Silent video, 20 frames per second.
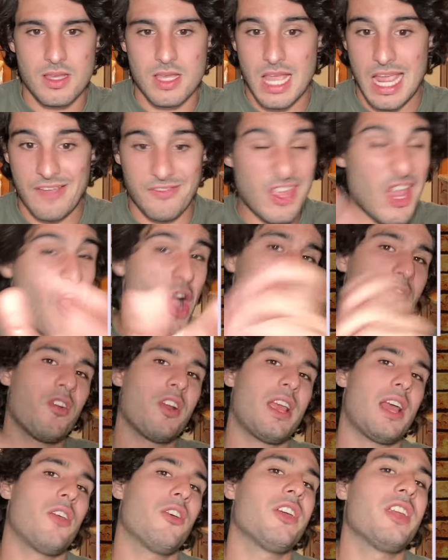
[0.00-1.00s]
If they offer
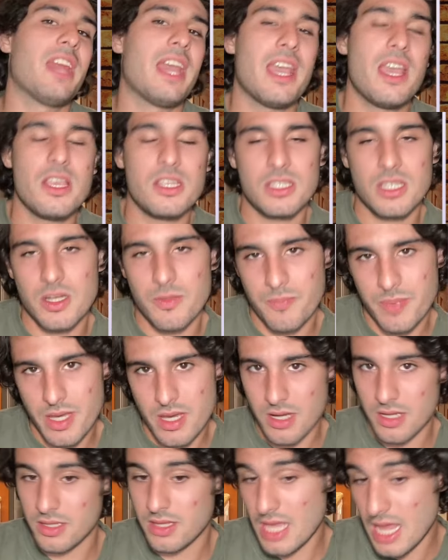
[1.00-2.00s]
Kellyanne Hayes in a
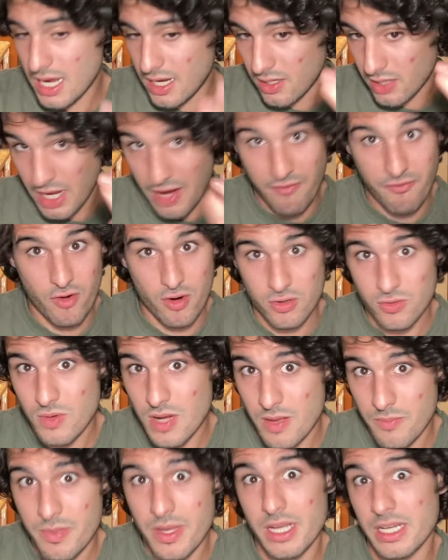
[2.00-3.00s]
pick, that like a first
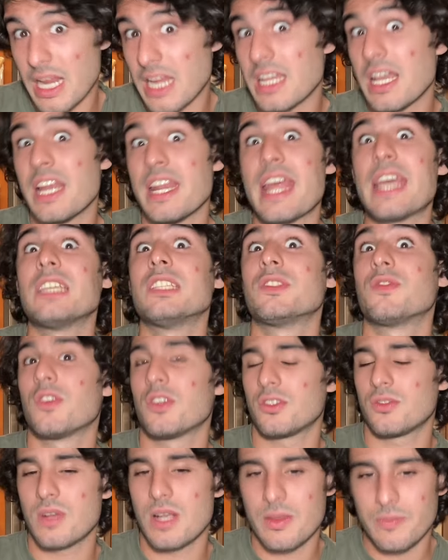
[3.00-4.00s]
round pick, a nice
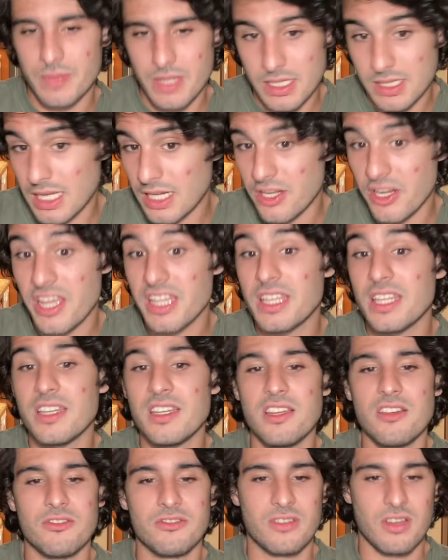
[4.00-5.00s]
first round pick, that could get the
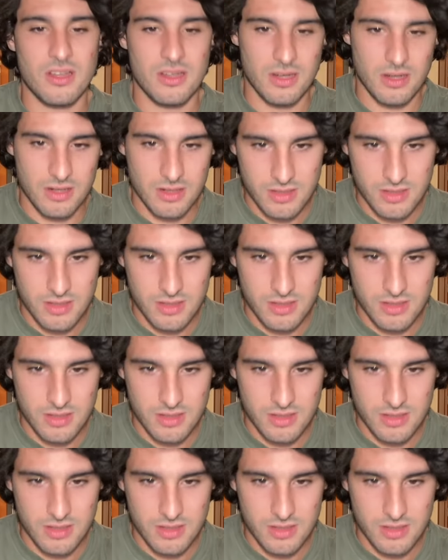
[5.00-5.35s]
deal done.